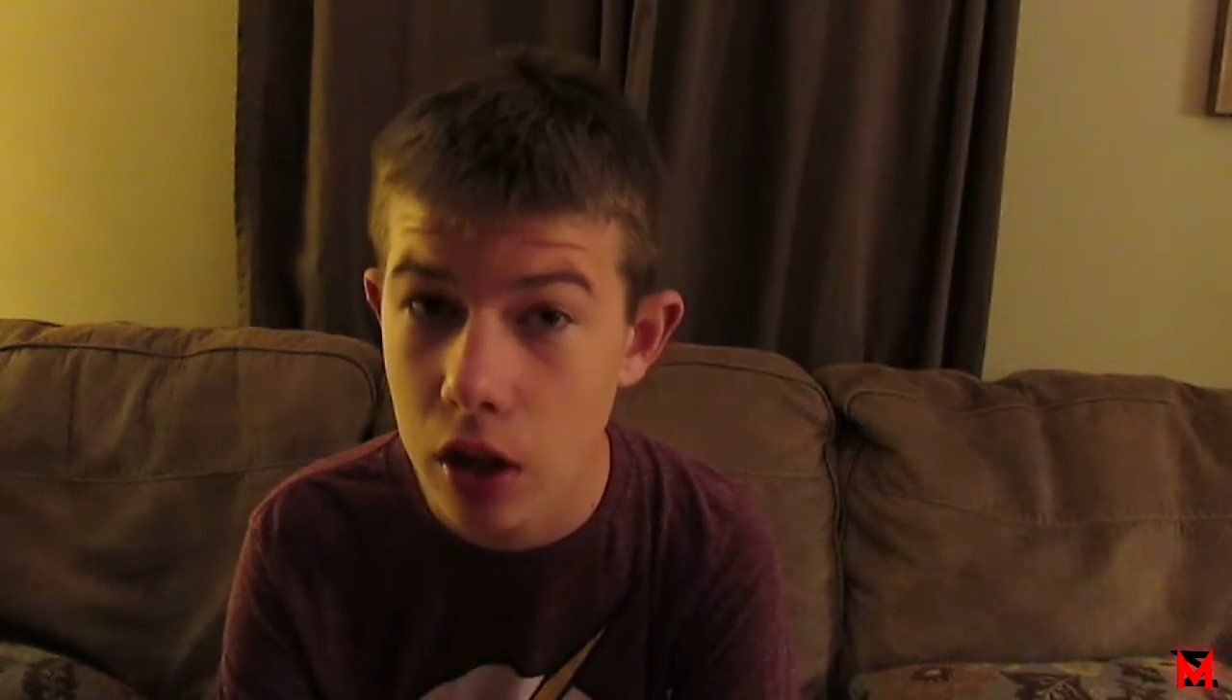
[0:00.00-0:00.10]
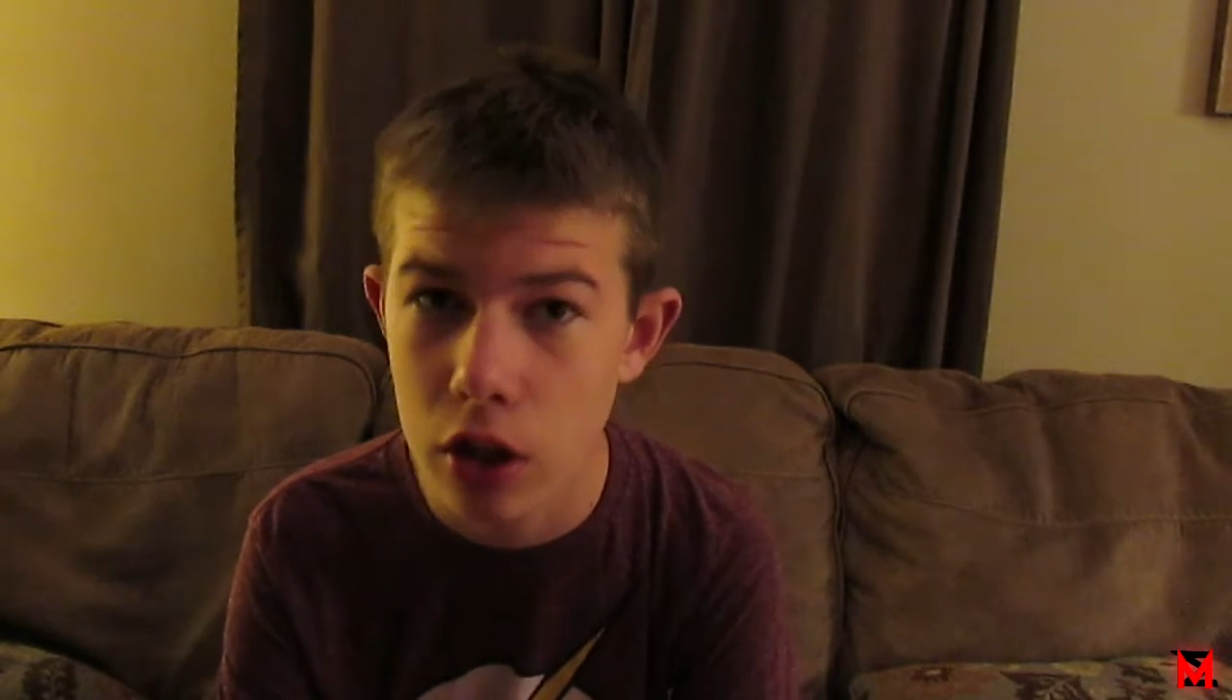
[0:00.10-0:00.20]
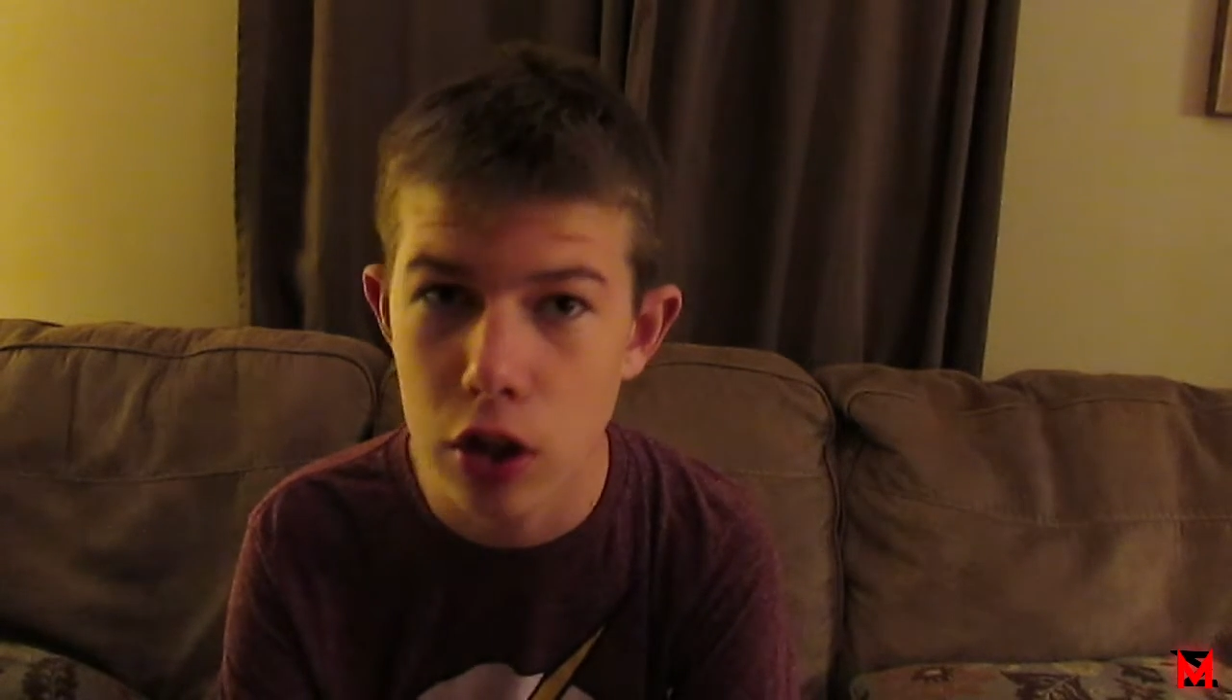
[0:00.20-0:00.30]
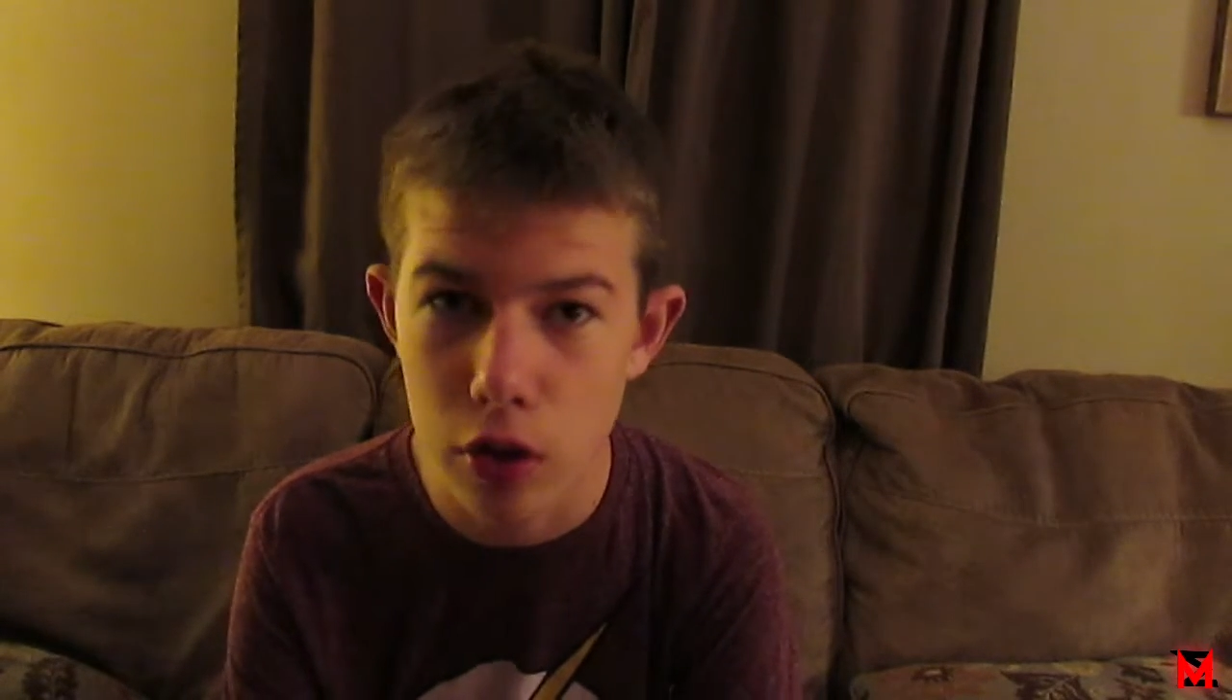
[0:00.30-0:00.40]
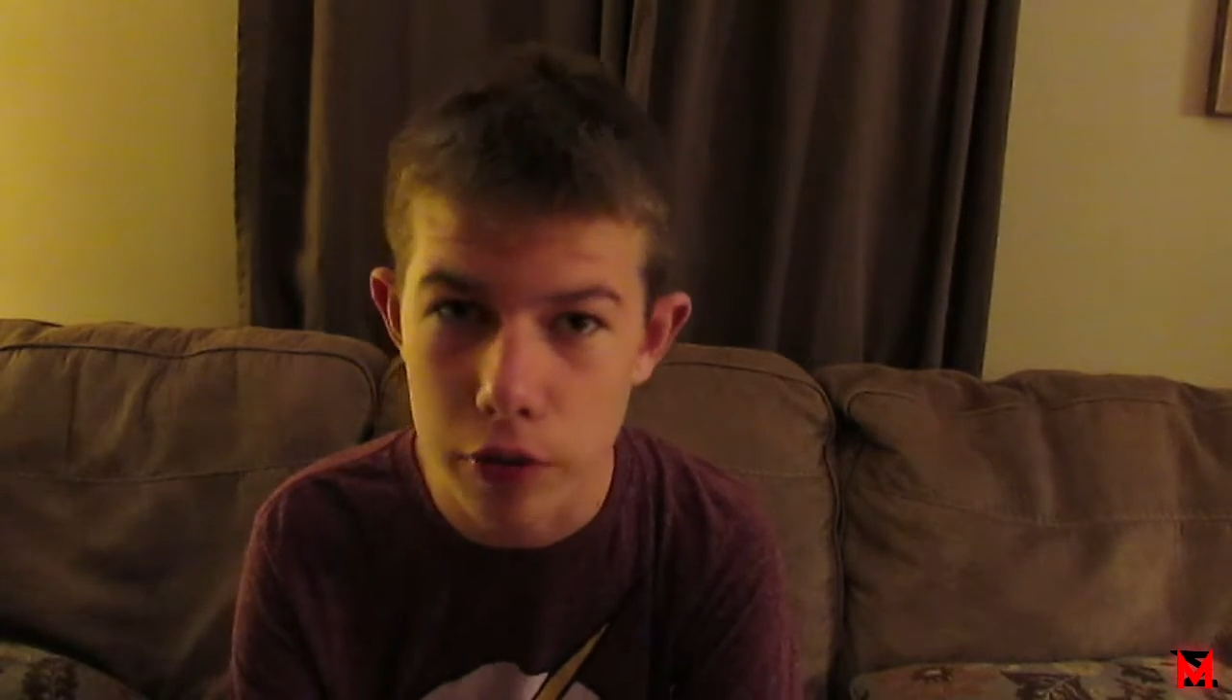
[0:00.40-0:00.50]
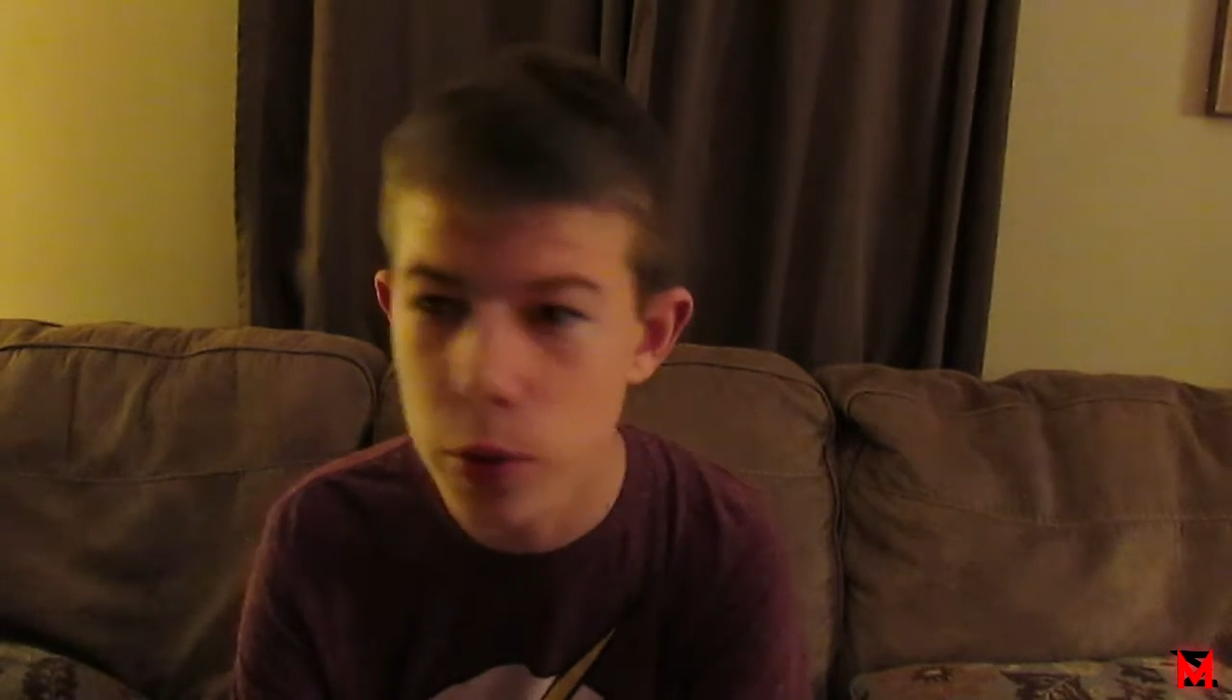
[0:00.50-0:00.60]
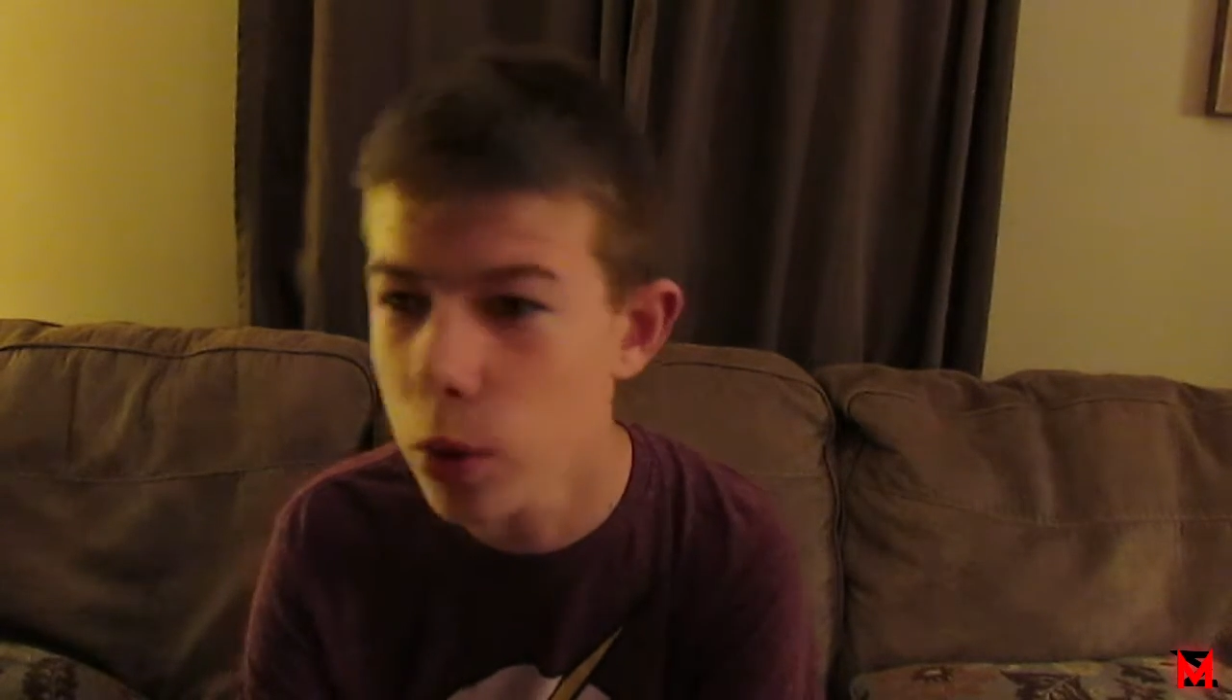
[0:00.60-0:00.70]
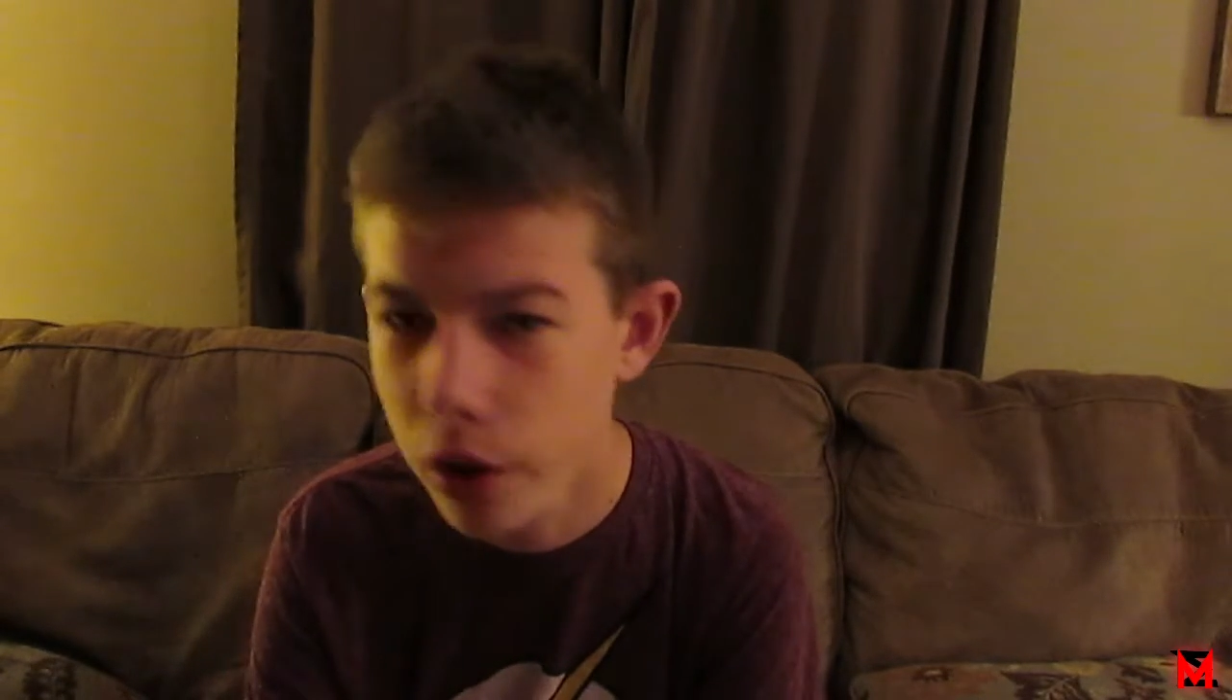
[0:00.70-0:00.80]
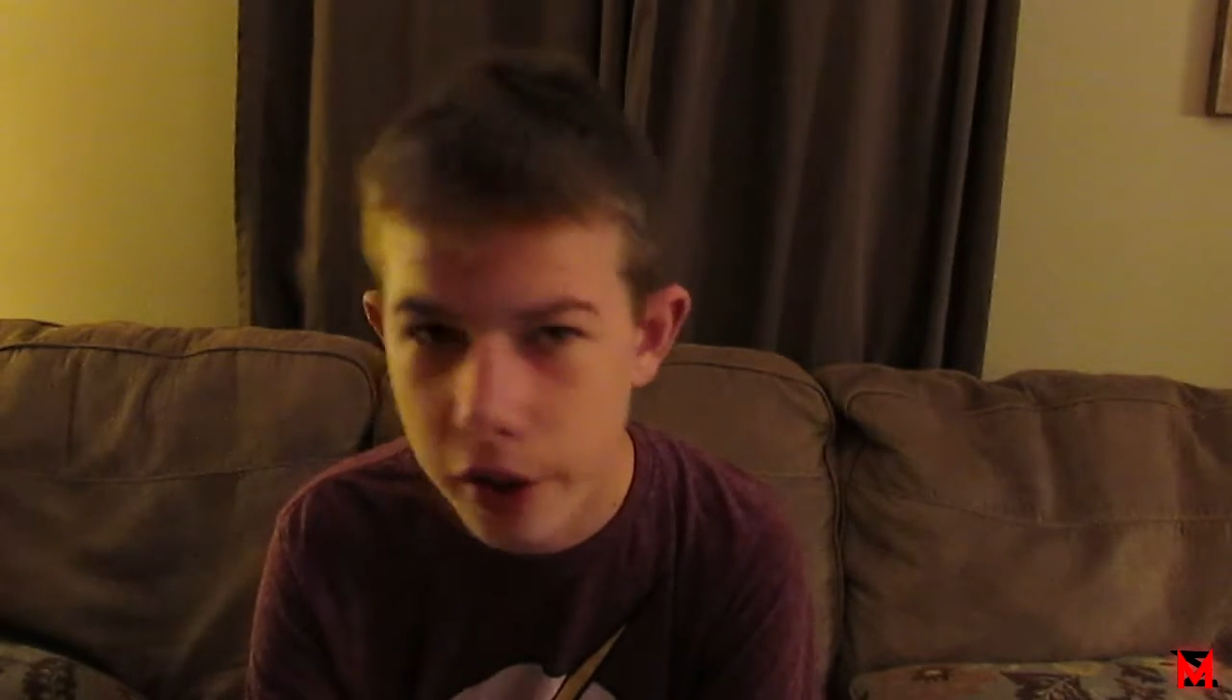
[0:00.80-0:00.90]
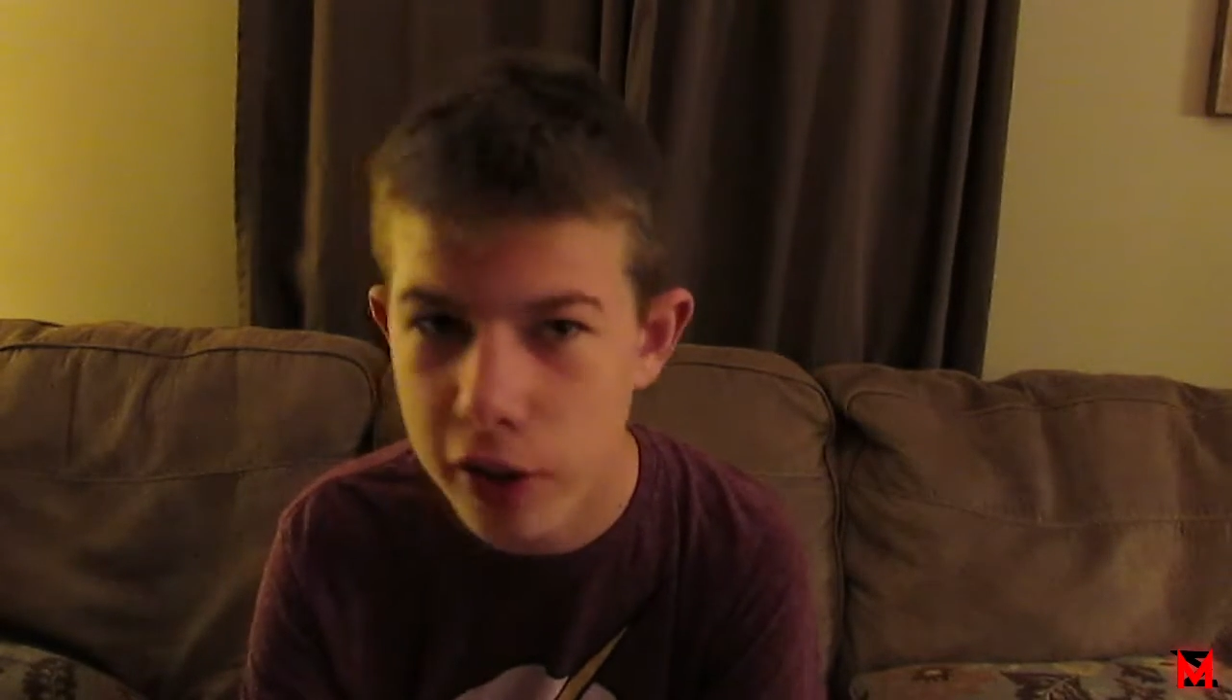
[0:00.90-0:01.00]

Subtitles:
you know, if you were a